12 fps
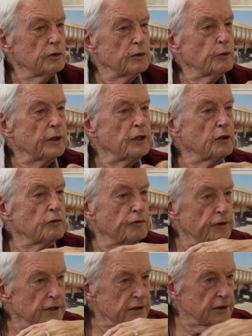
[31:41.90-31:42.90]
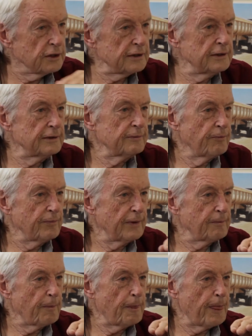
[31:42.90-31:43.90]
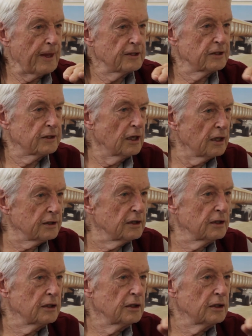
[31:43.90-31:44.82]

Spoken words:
when you first start